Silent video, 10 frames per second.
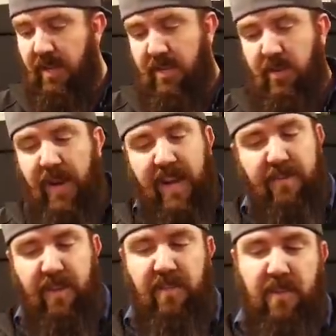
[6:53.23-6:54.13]
do
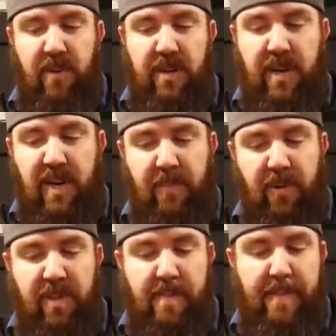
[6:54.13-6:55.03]
have these on a
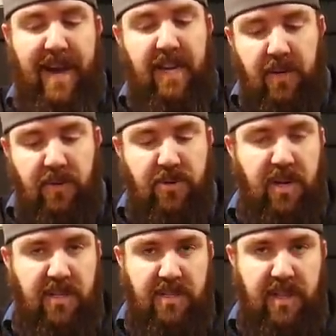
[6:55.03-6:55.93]
couple of the Matco trucks